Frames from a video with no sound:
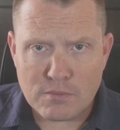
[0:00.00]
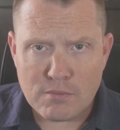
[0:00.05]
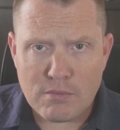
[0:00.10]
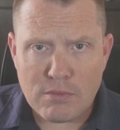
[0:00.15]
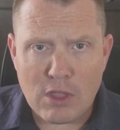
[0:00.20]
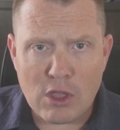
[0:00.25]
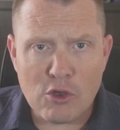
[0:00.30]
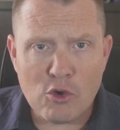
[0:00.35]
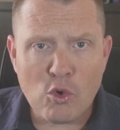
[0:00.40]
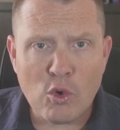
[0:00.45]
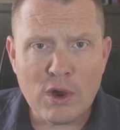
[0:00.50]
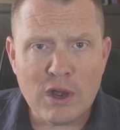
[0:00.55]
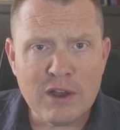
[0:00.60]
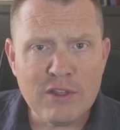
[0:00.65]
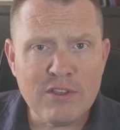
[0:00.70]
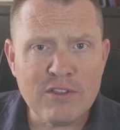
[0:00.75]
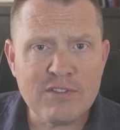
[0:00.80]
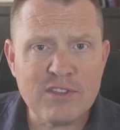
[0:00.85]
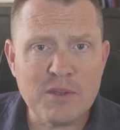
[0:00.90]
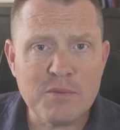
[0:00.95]
According to
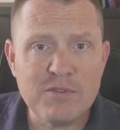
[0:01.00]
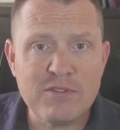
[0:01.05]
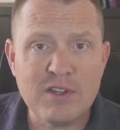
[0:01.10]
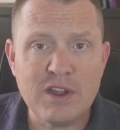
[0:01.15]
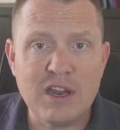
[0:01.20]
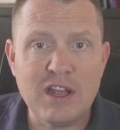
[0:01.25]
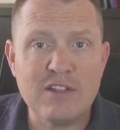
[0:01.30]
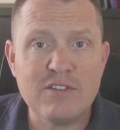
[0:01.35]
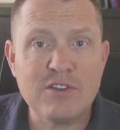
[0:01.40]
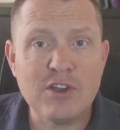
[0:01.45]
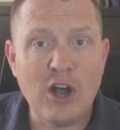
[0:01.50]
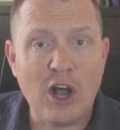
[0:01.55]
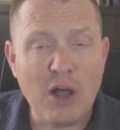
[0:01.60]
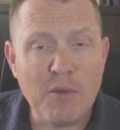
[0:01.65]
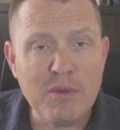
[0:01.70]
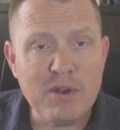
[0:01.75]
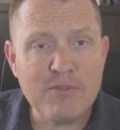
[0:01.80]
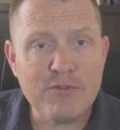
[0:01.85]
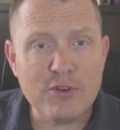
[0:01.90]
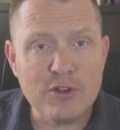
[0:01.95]
the same study, it's
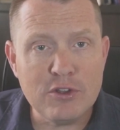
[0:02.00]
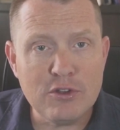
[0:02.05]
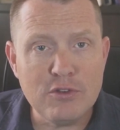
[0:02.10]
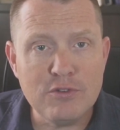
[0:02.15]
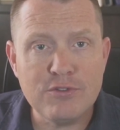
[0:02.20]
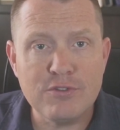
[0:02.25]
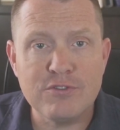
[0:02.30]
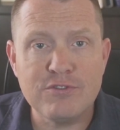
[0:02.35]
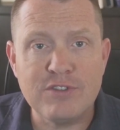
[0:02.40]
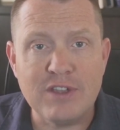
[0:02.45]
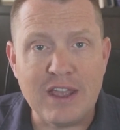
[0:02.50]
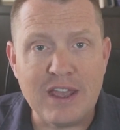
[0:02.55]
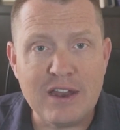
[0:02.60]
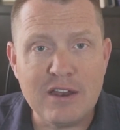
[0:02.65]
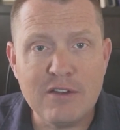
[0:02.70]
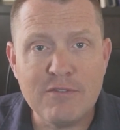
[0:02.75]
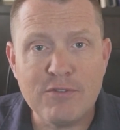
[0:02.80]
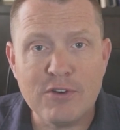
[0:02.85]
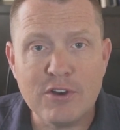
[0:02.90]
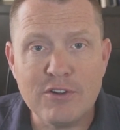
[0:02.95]
common for users to
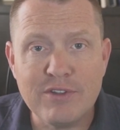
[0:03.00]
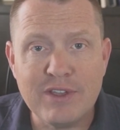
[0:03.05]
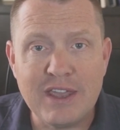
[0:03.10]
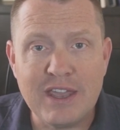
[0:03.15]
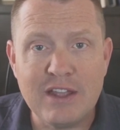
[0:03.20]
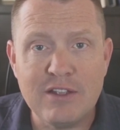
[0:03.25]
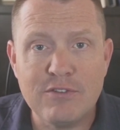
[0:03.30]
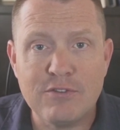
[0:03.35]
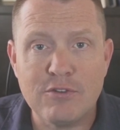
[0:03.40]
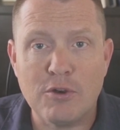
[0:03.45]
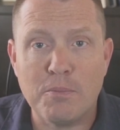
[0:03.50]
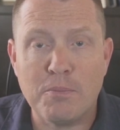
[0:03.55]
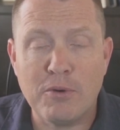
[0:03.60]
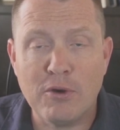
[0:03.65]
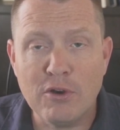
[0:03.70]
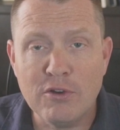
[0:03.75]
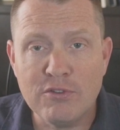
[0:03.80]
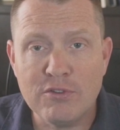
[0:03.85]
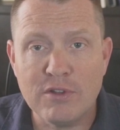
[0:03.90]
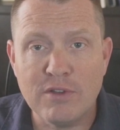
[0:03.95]
inadvertently insert
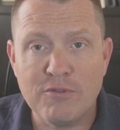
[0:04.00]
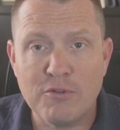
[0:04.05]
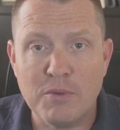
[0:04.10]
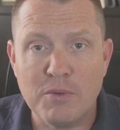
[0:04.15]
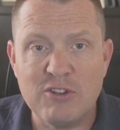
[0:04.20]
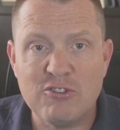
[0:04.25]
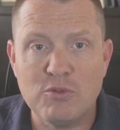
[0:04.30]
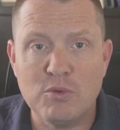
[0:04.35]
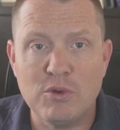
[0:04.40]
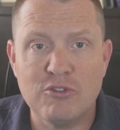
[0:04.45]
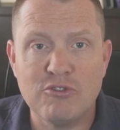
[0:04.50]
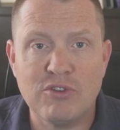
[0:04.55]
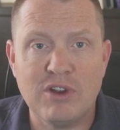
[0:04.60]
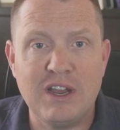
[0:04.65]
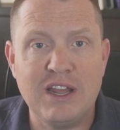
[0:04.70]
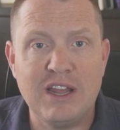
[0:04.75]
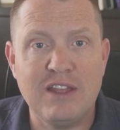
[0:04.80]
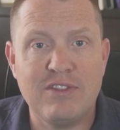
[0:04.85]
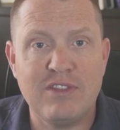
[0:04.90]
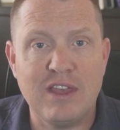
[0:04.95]
personal information while trying
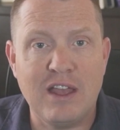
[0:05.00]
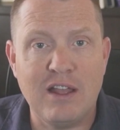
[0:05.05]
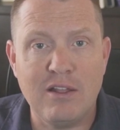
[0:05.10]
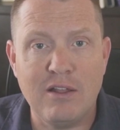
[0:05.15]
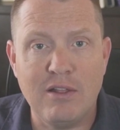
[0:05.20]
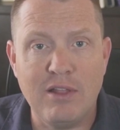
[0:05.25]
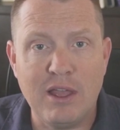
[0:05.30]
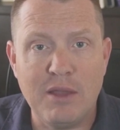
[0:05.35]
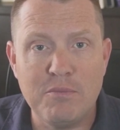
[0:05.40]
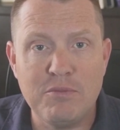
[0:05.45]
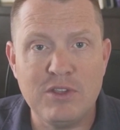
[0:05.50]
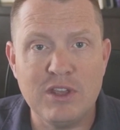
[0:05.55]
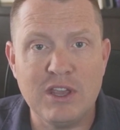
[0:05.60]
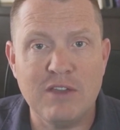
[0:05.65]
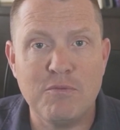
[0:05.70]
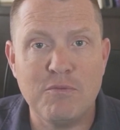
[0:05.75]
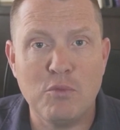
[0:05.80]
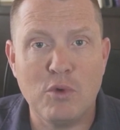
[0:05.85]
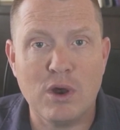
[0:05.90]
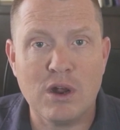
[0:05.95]
to get the LLM to
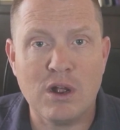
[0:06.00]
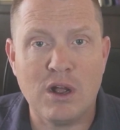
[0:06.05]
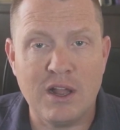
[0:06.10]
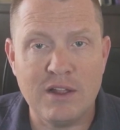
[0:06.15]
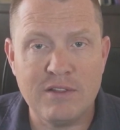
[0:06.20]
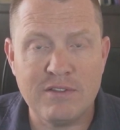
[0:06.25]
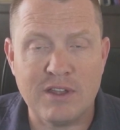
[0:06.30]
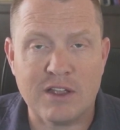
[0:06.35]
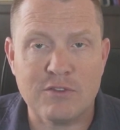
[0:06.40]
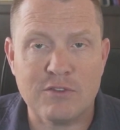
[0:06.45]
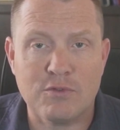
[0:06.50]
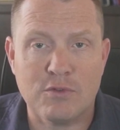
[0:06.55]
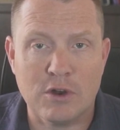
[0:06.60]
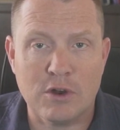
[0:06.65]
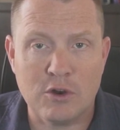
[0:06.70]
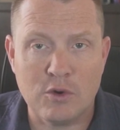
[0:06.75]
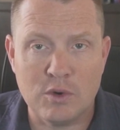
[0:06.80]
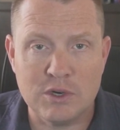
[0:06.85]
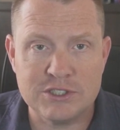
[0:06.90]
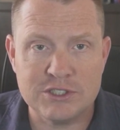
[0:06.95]
give more context for a
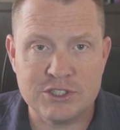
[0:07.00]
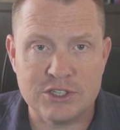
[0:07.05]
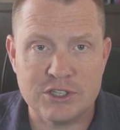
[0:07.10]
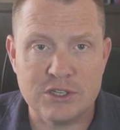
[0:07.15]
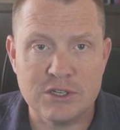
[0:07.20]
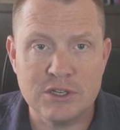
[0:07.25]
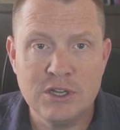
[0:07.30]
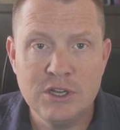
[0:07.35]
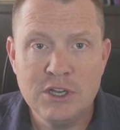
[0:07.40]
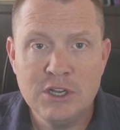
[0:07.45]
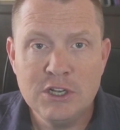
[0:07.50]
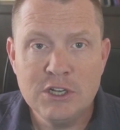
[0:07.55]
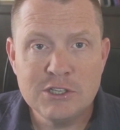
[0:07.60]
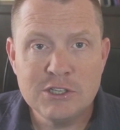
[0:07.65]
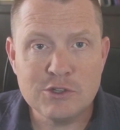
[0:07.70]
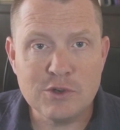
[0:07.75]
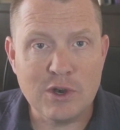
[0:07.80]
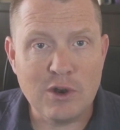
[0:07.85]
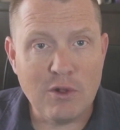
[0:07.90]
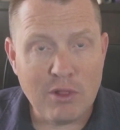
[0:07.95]
question.
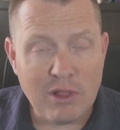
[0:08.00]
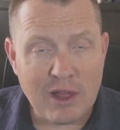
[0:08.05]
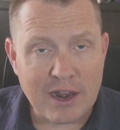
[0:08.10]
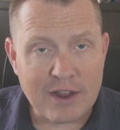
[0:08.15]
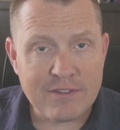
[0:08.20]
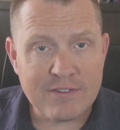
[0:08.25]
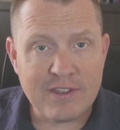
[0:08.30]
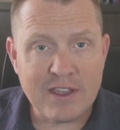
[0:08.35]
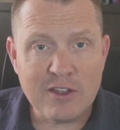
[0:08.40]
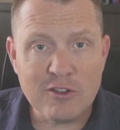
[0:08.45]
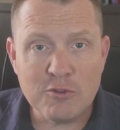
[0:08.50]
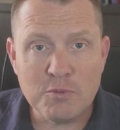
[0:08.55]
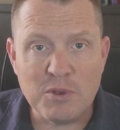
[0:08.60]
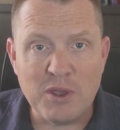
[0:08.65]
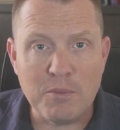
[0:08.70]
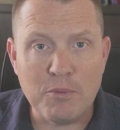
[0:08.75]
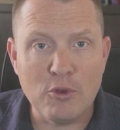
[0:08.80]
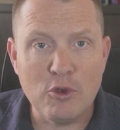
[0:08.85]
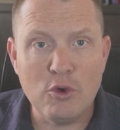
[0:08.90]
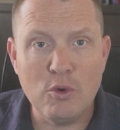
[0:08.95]
So I know a lot of
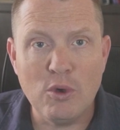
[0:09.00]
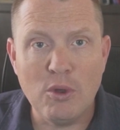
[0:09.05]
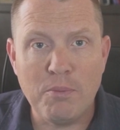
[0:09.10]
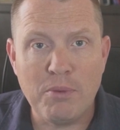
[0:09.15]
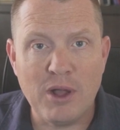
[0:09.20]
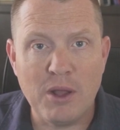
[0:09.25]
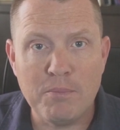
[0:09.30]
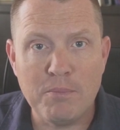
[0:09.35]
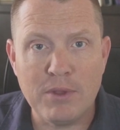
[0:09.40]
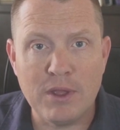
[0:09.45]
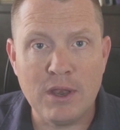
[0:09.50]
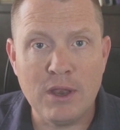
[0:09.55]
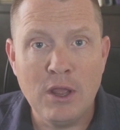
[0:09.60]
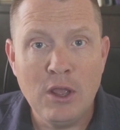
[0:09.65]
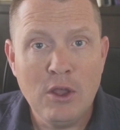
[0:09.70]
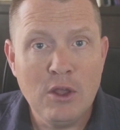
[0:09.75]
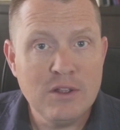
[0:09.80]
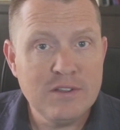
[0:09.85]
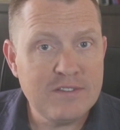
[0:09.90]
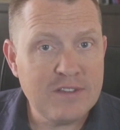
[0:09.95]
salespeople who will pump in
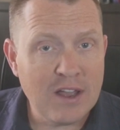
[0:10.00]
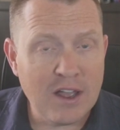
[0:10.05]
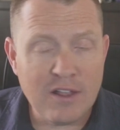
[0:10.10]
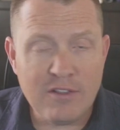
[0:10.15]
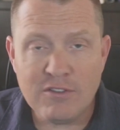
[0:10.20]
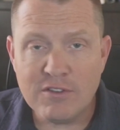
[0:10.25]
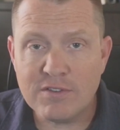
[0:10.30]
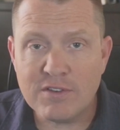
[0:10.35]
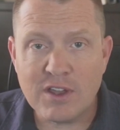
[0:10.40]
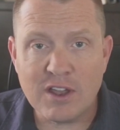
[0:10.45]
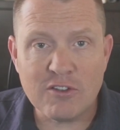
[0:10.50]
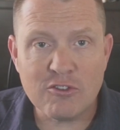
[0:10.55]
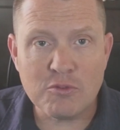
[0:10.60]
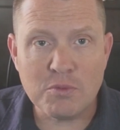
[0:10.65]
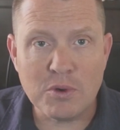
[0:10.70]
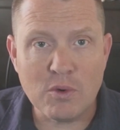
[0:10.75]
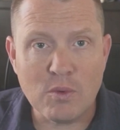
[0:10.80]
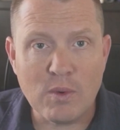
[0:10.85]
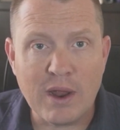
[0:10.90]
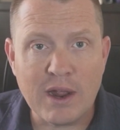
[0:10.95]
tons of
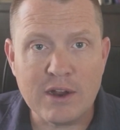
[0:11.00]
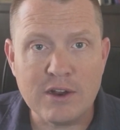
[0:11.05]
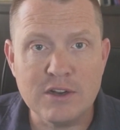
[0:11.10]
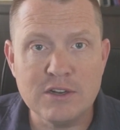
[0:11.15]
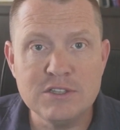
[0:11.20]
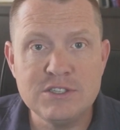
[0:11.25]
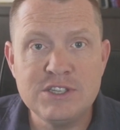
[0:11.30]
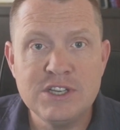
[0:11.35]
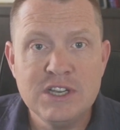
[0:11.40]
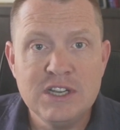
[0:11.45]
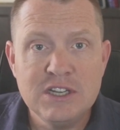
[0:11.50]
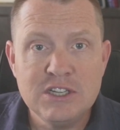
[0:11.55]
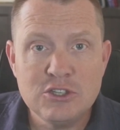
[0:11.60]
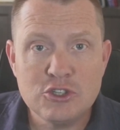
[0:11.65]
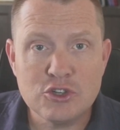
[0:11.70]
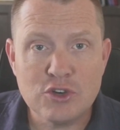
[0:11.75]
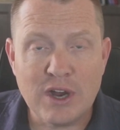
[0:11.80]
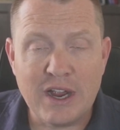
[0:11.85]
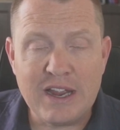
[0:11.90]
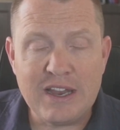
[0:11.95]
customer records
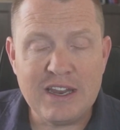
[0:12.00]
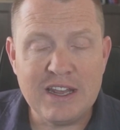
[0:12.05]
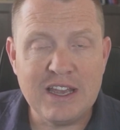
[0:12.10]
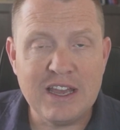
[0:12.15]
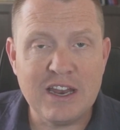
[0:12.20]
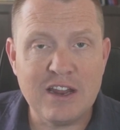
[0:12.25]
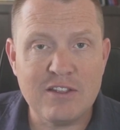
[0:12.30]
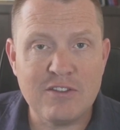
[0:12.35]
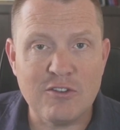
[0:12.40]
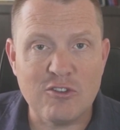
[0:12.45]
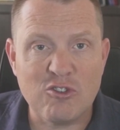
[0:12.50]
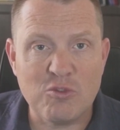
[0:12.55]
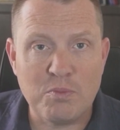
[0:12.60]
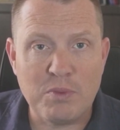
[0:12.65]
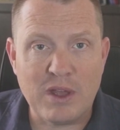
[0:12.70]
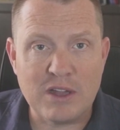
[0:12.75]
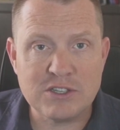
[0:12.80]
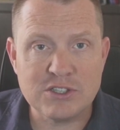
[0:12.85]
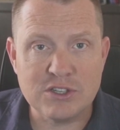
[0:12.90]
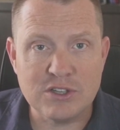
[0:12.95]
trying to get it to
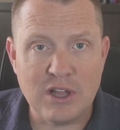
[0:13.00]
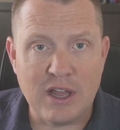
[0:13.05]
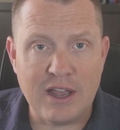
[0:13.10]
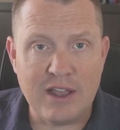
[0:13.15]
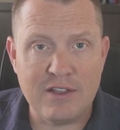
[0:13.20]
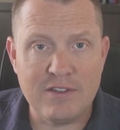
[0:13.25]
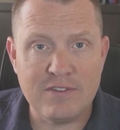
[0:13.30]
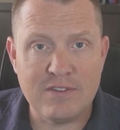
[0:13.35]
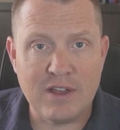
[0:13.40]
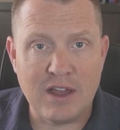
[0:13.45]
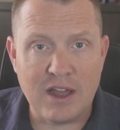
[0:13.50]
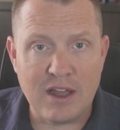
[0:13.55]
specialize uh,